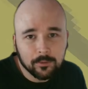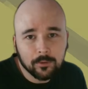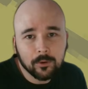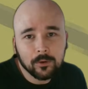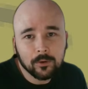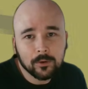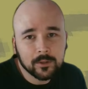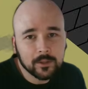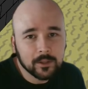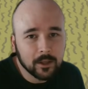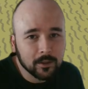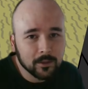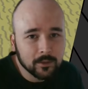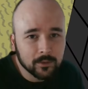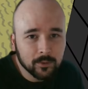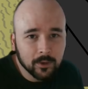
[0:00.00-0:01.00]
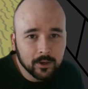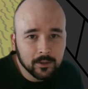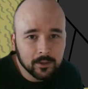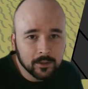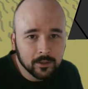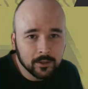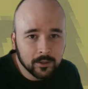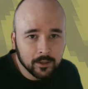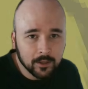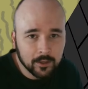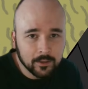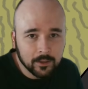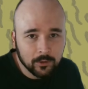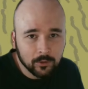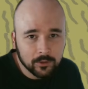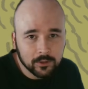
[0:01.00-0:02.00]
fall on the other one, and
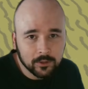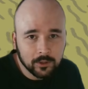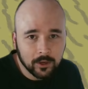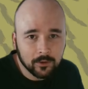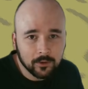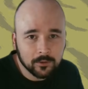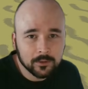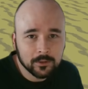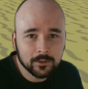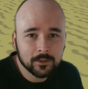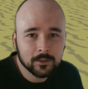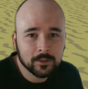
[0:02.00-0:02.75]
then on the ground.